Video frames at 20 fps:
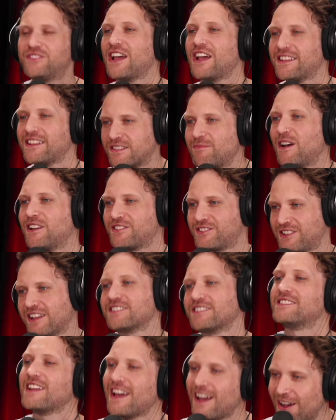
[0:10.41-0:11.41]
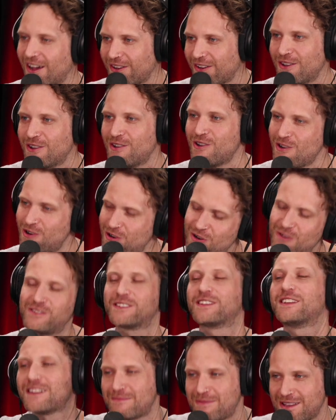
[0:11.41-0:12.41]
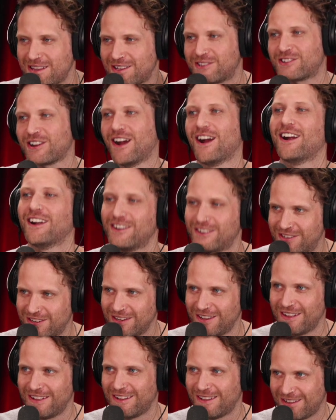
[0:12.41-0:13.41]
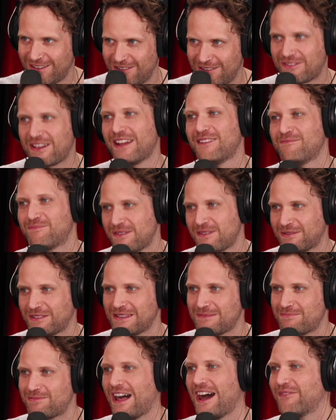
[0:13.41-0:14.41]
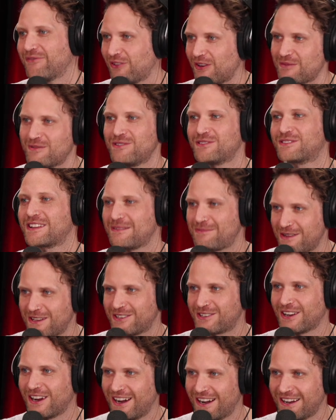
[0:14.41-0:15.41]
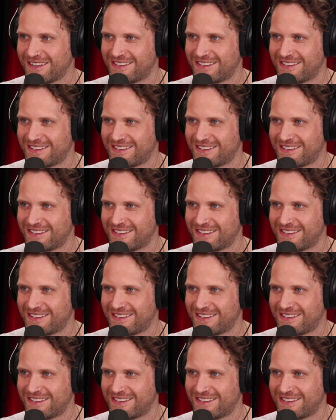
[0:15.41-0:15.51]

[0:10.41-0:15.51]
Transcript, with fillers: Jezebel shuts down, who's going to be in charge of getting people deplatformed? Who's going to be in charge?